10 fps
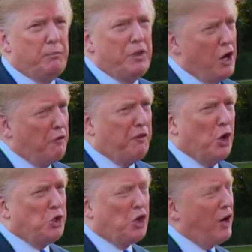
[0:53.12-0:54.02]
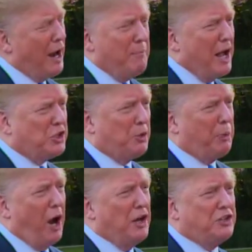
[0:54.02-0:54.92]
near future. And I'm not
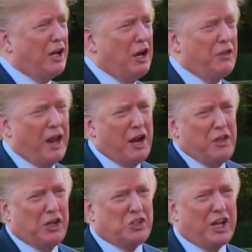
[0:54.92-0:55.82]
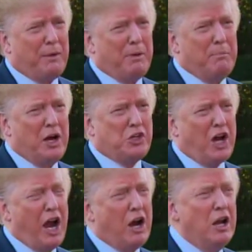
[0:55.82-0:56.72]
surprised to hear that. I think it's going to be much
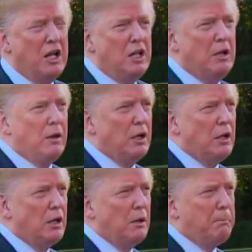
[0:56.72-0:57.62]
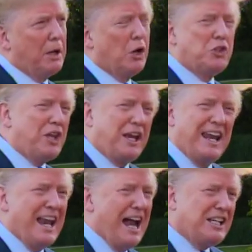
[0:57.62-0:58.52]
higher because they
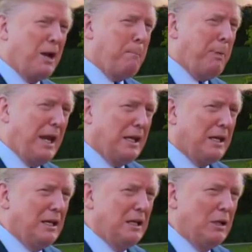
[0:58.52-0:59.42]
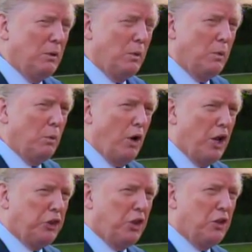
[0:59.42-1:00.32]
cannot compete
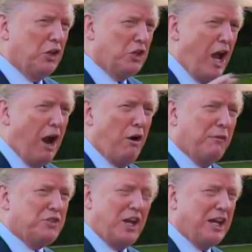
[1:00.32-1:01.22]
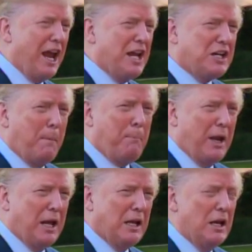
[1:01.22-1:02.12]
with the tariffs. They can't
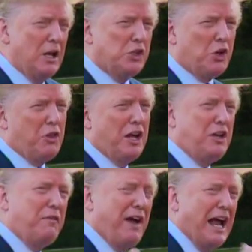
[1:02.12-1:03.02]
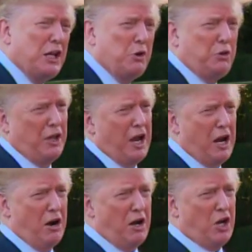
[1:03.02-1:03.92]
compete. So they devalued their